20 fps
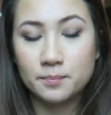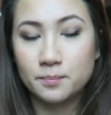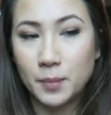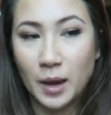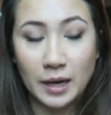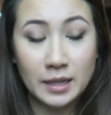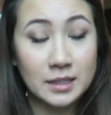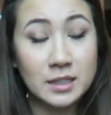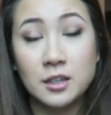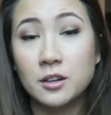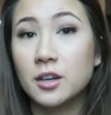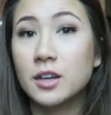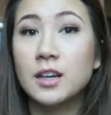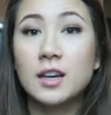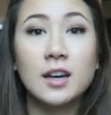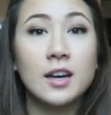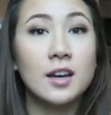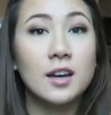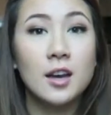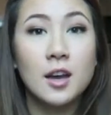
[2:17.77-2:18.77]

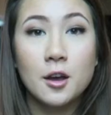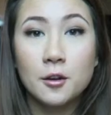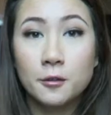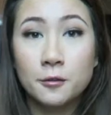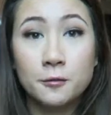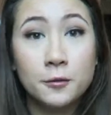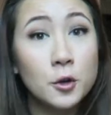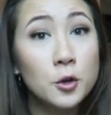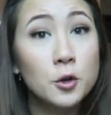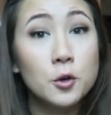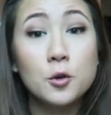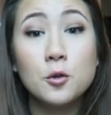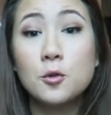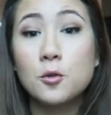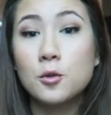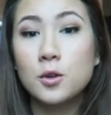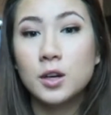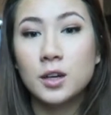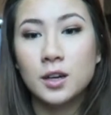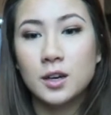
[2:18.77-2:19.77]
bacteria,
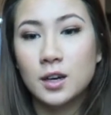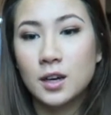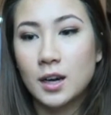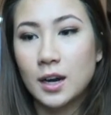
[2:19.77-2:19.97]
food,